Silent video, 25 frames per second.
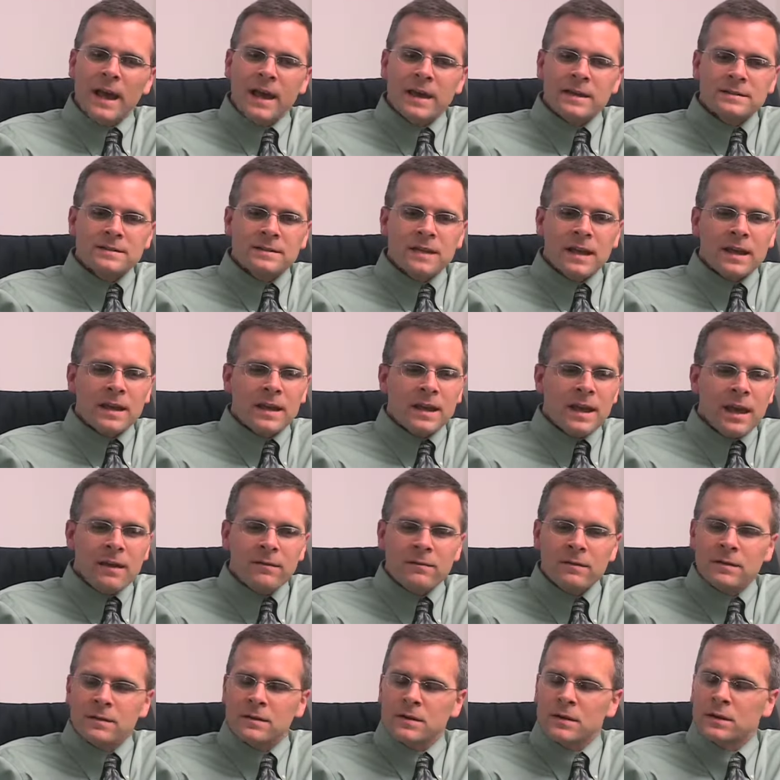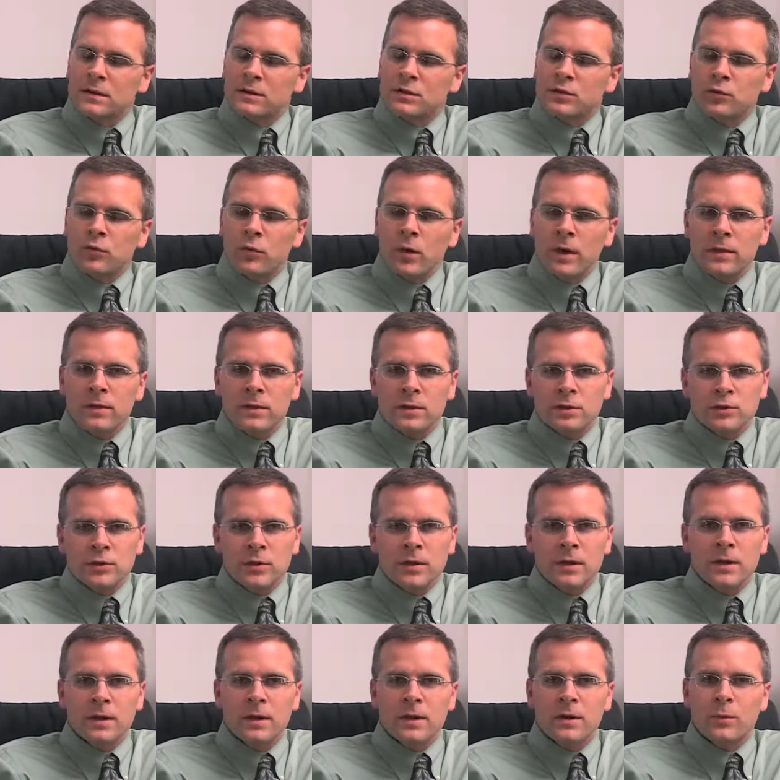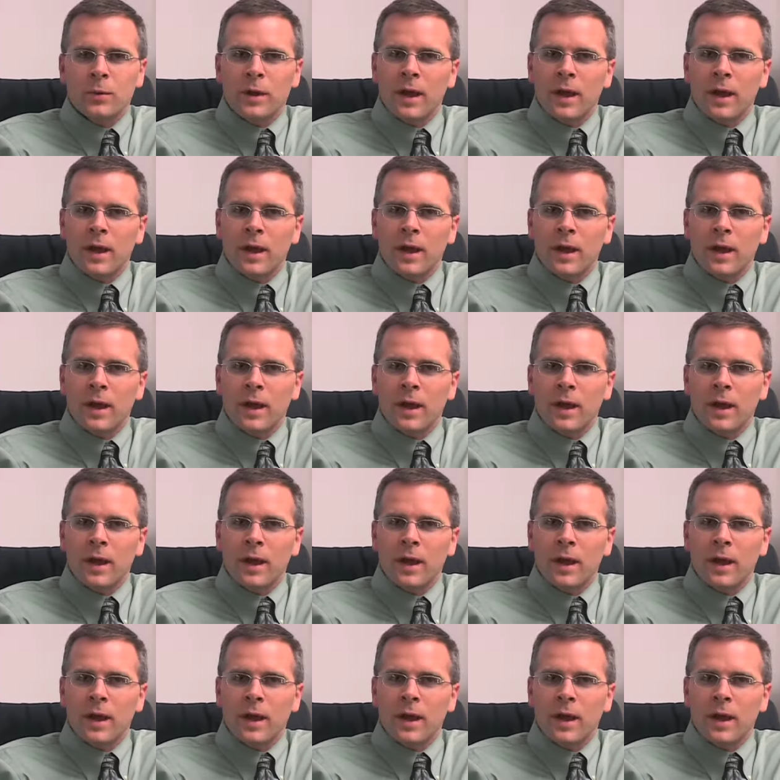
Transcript: and saying, Kevin, it's great that you're here.